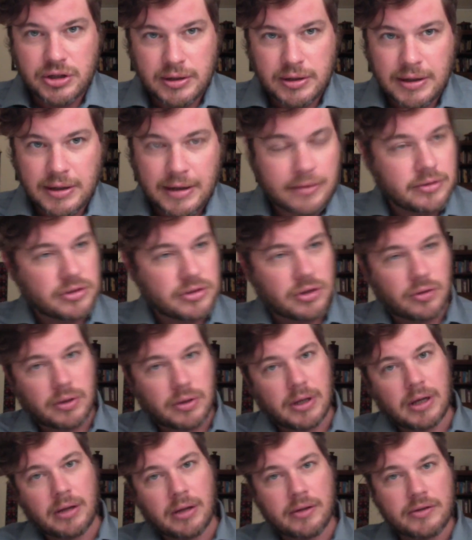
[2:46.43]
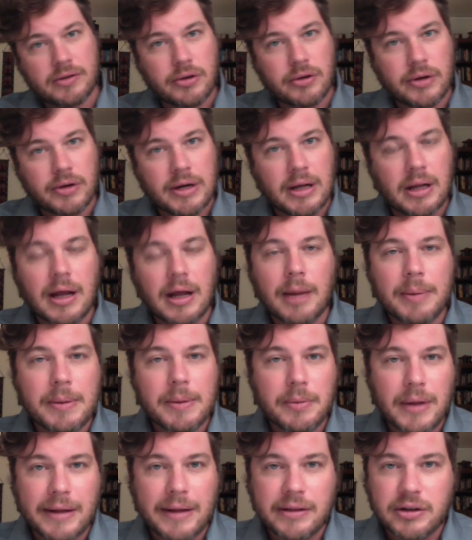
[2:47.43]
and now there's already a lot of
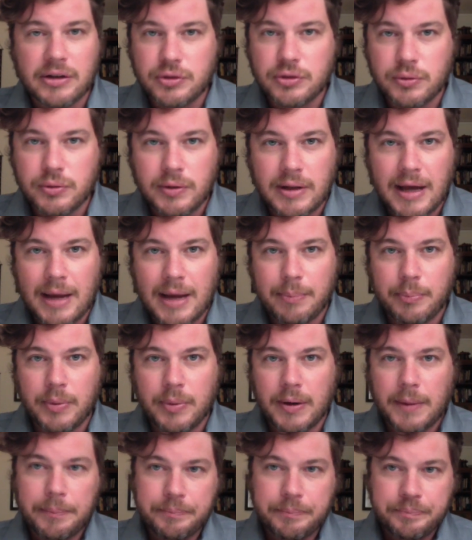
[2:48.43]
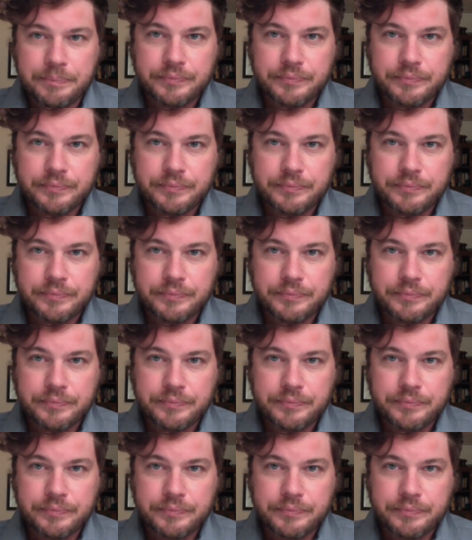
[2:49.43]
people out there doing that, but